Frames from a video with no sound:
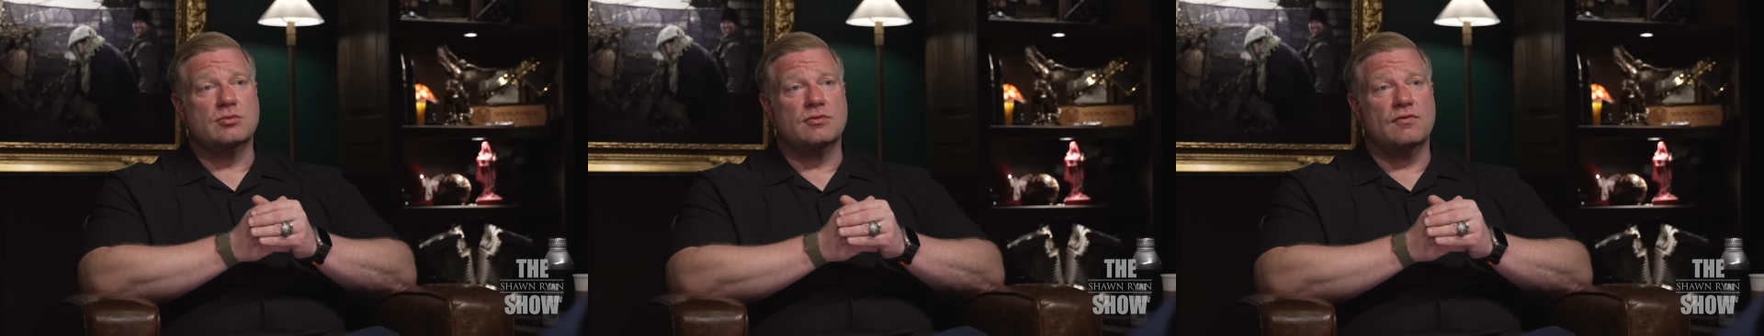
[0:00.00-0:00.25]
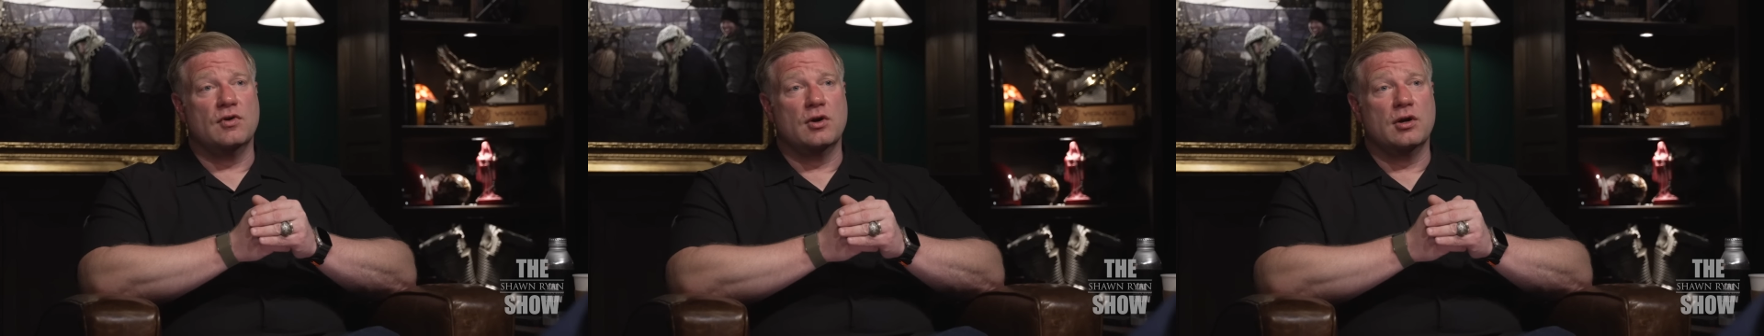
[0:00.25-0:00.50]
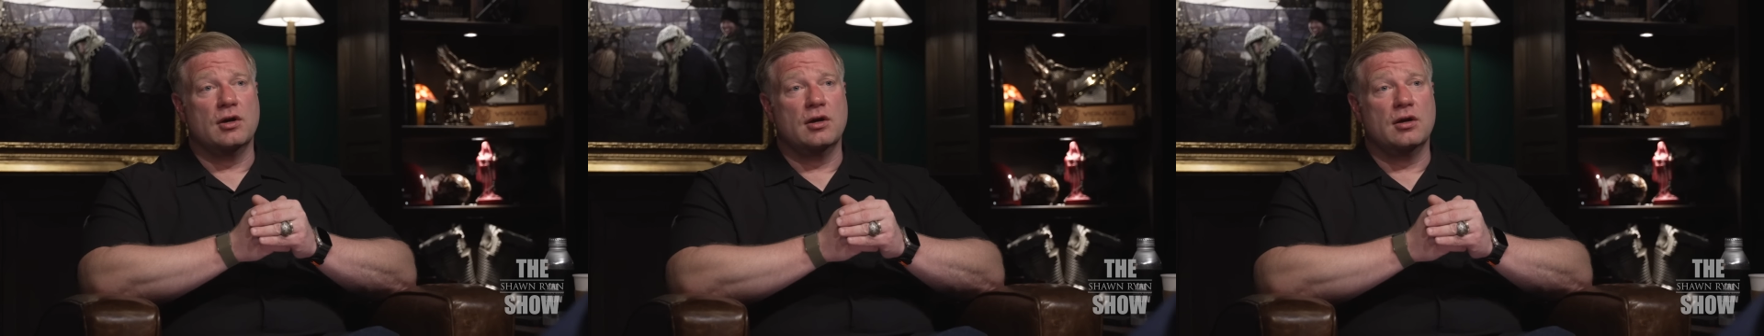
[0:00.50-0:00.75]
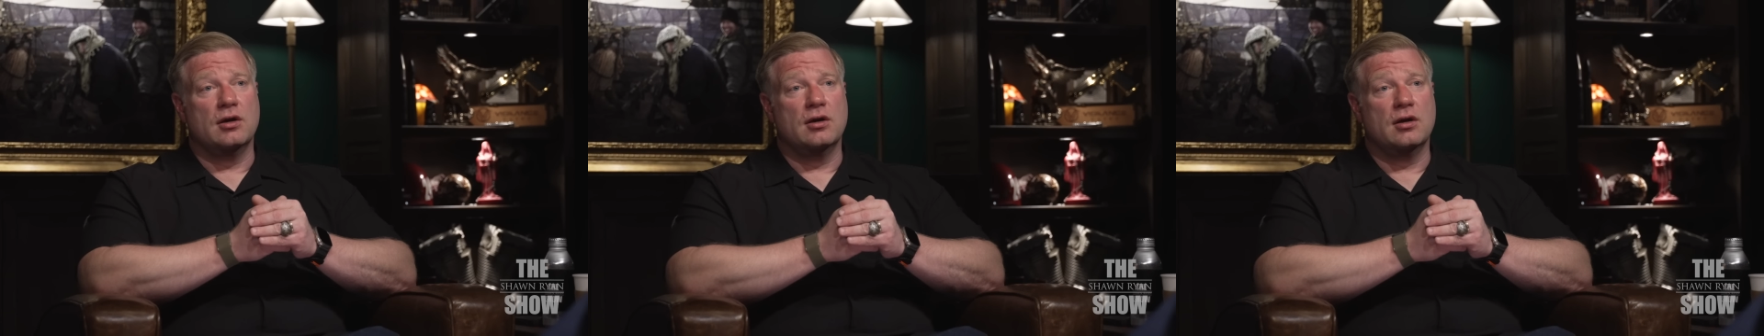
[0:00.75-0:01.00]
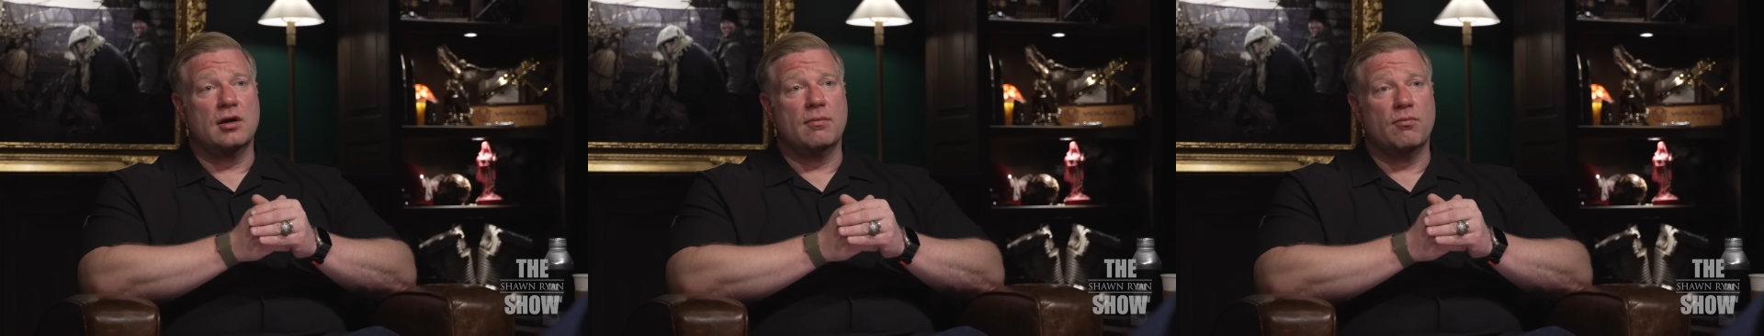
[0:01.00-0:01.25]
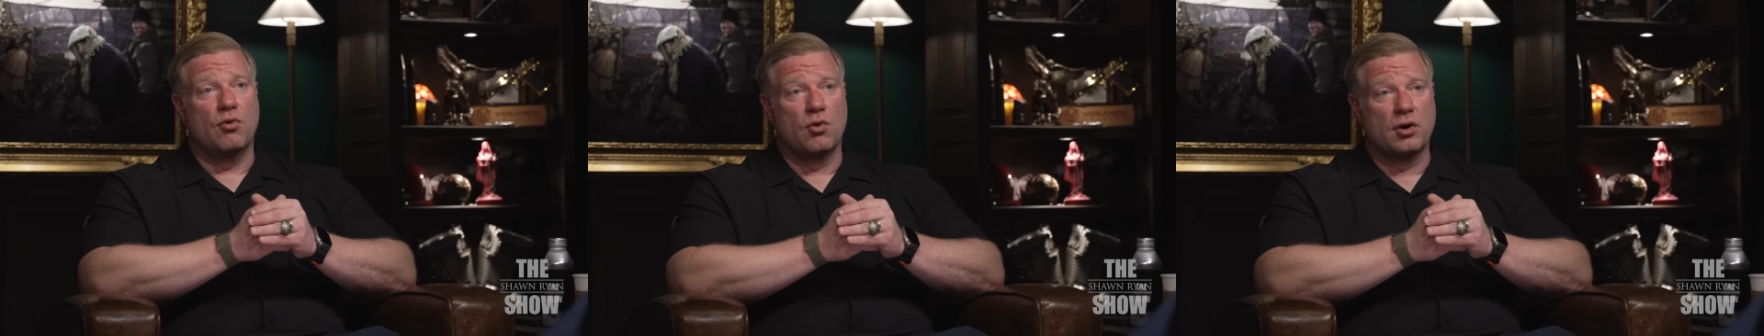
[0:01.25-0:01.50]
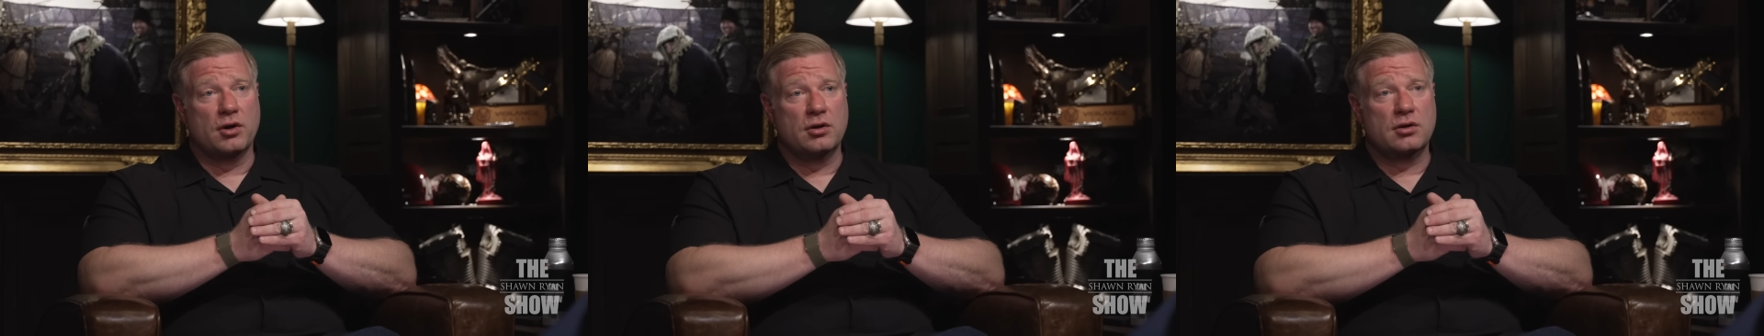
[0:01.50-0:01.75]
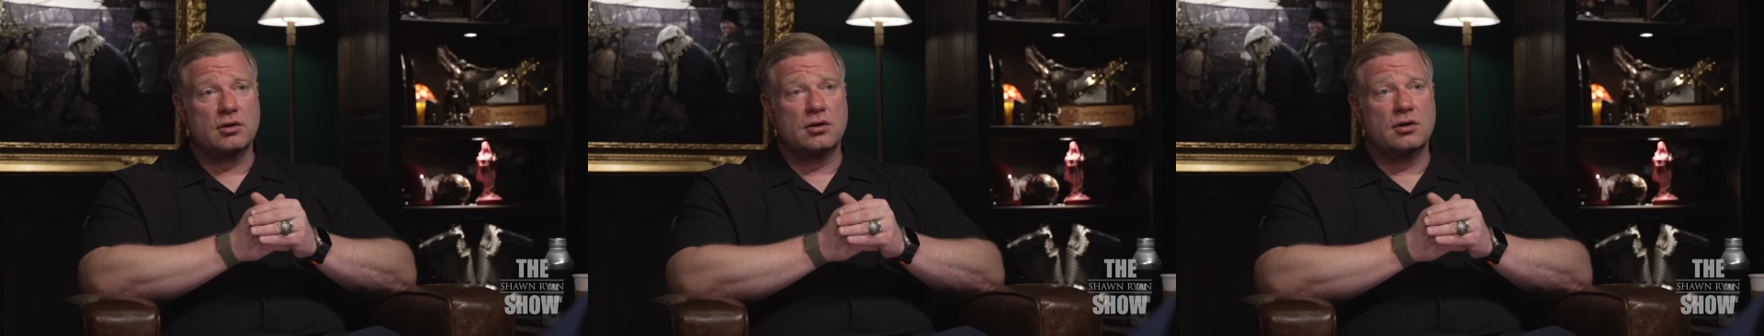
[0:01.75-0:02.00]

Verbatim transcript: was very important.